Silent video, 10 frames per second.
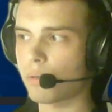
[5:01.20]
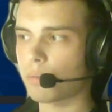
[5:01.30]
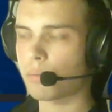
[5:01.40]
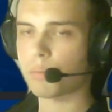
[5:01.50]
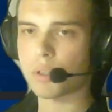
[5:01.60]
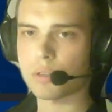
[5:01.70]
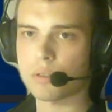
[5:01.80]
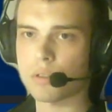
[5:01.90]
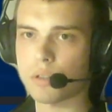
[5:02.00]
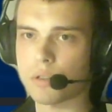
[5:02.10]
a
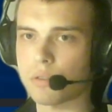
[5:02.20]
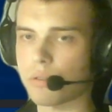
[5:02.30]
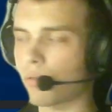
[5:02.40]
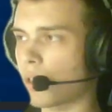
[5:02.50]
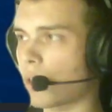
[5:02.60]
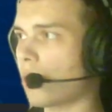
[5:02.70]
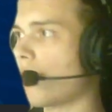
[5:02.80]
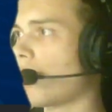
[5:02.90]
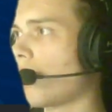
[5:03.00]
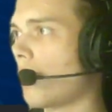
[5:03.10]
presentation, right?
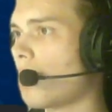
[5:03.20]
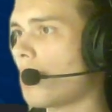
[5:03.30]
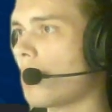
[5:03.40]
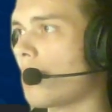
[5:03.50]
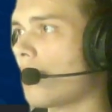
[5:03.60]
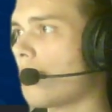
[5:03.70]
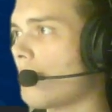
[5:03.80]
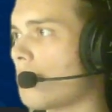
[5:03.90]
And